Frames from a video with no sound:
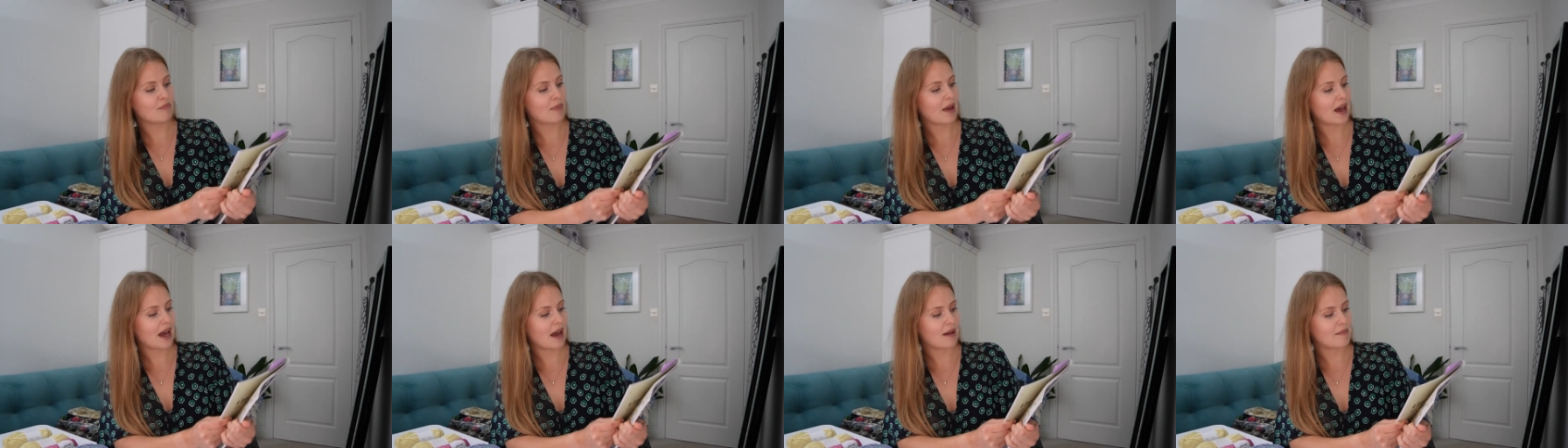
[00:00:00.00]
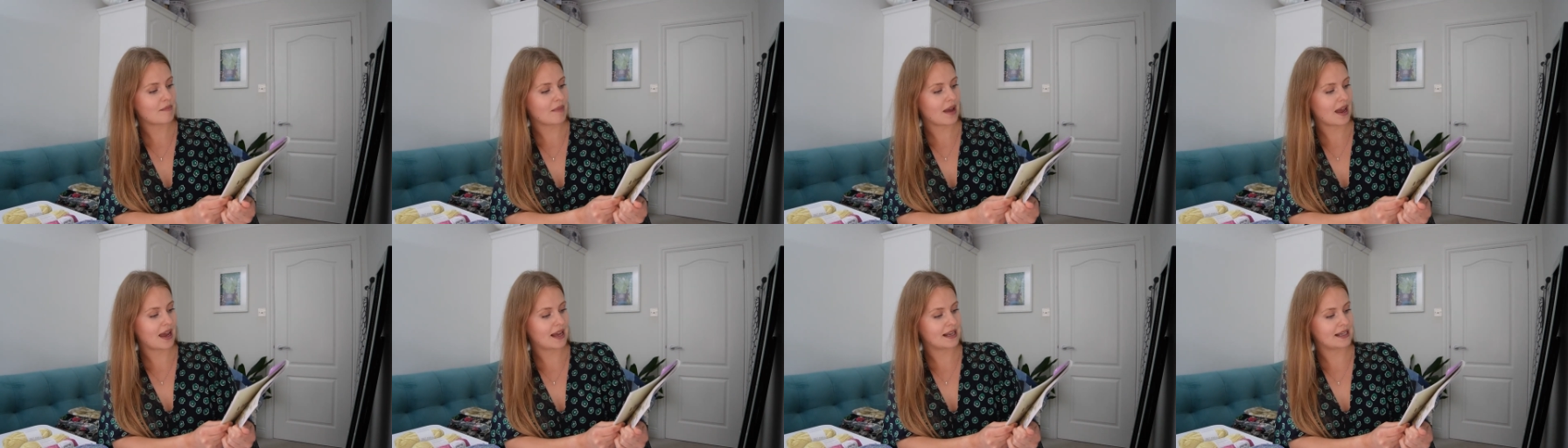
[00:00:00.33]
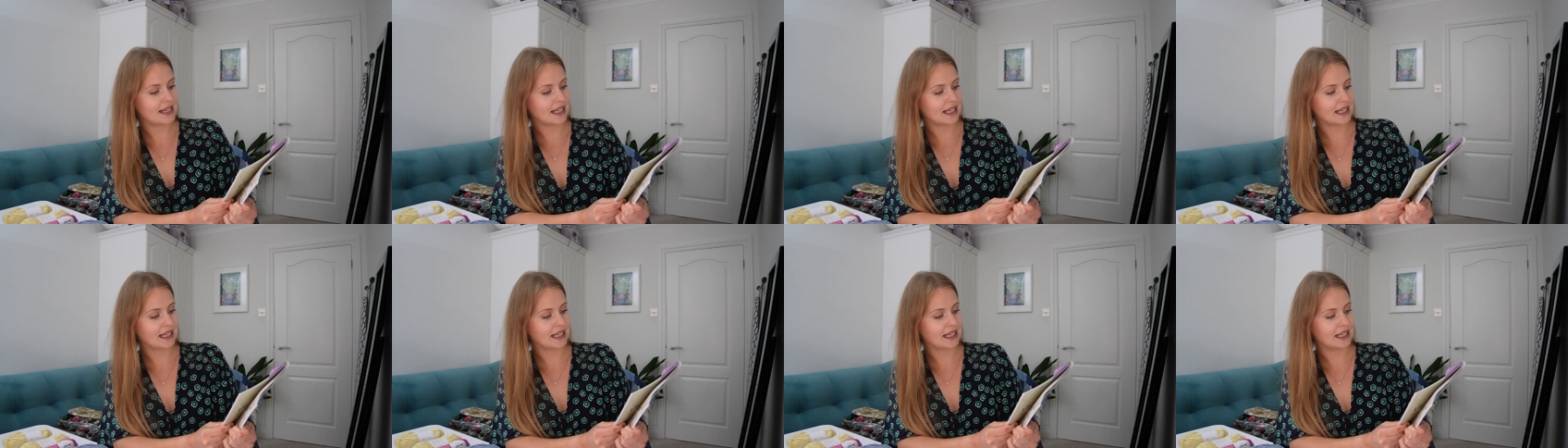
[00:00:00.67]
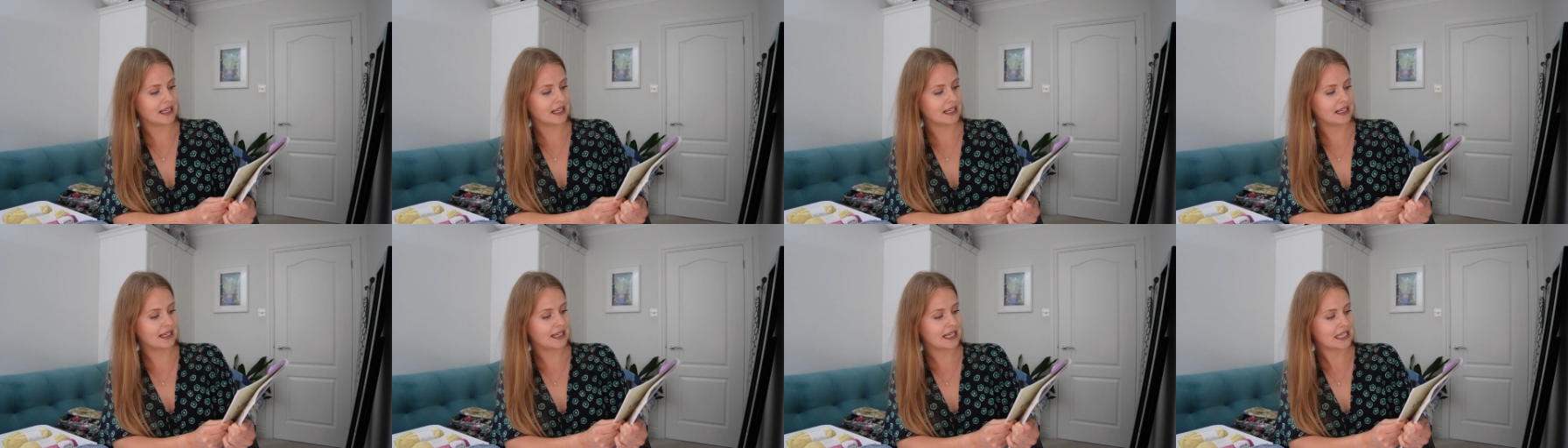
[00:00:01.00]
Pam and
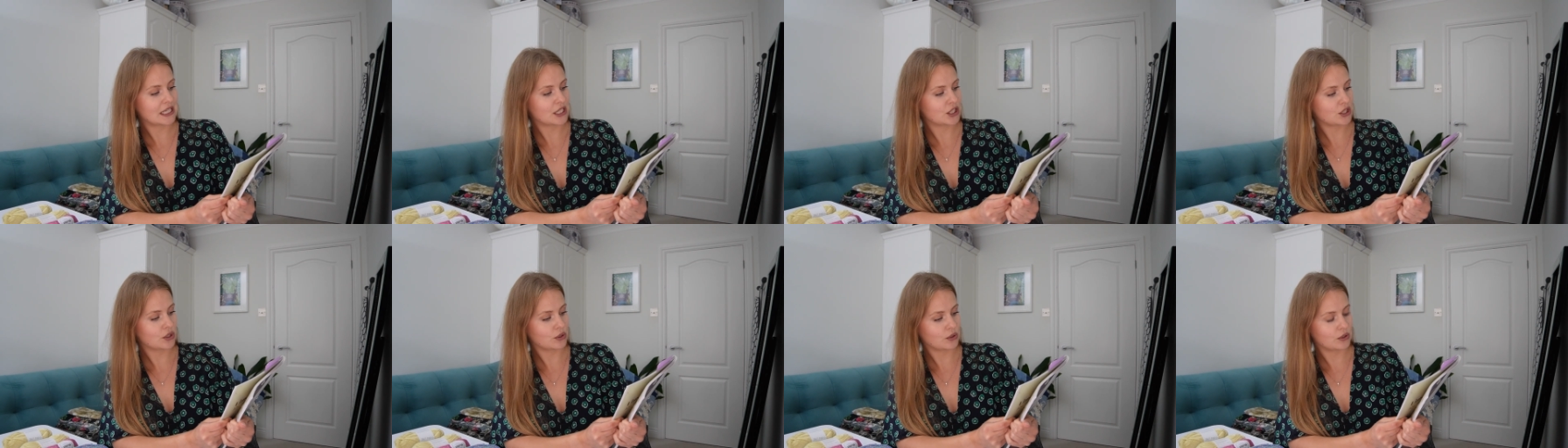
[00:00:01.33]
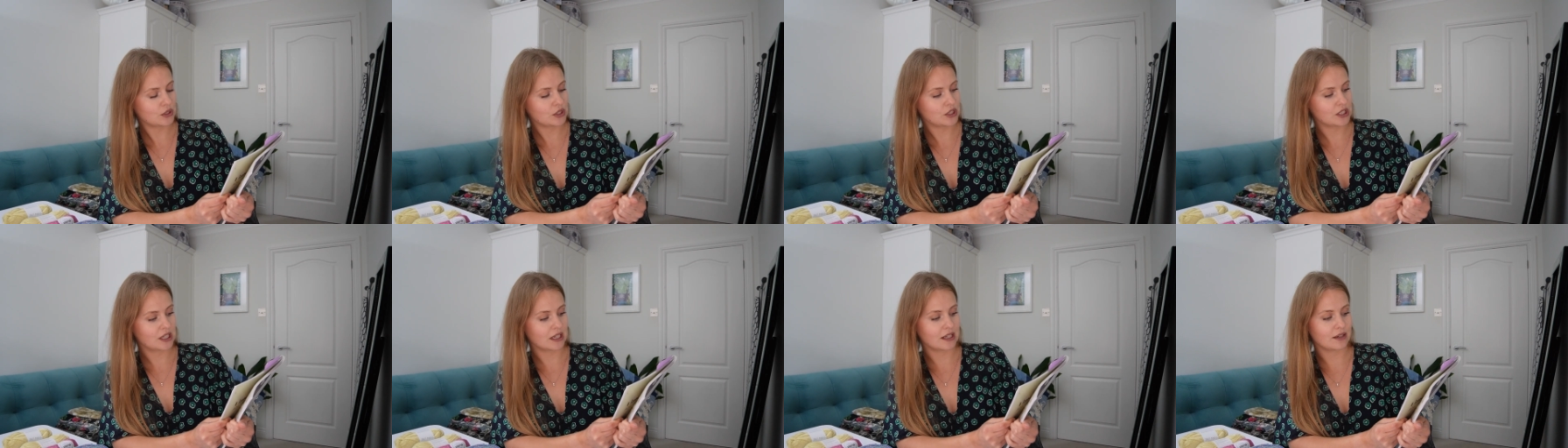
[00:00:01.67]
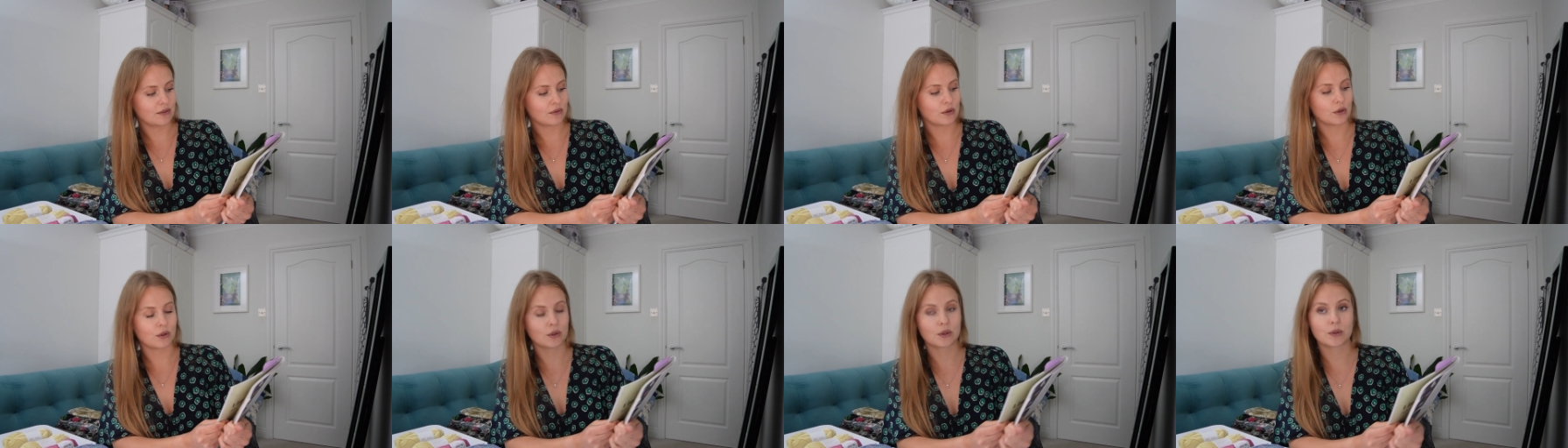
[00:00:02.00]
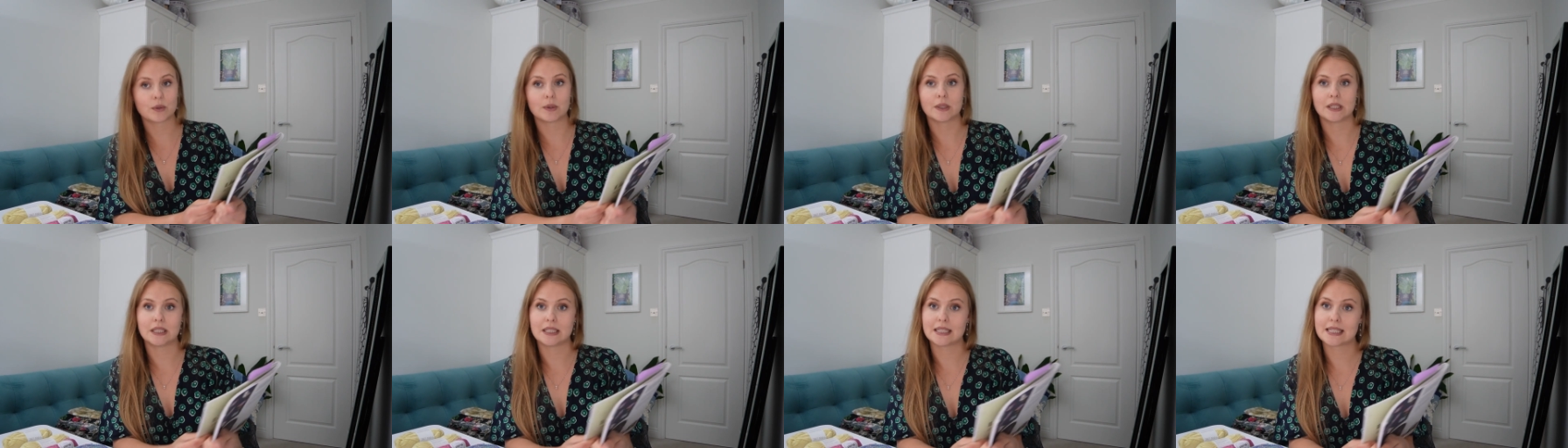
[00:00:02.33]
Nicky Lintott Jelly Roll
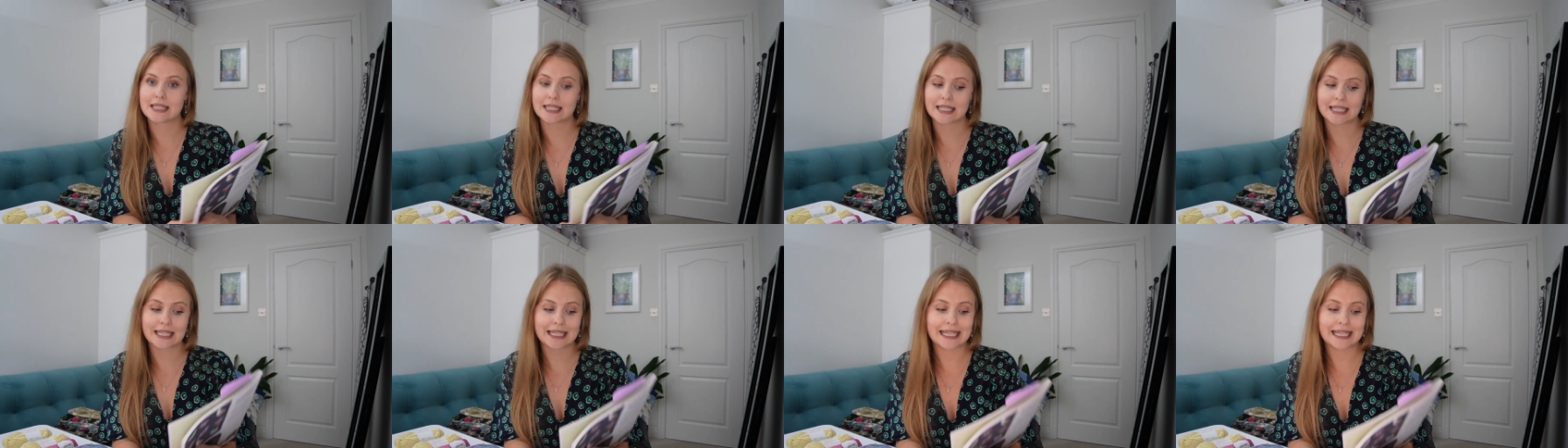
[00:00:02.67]
Quilts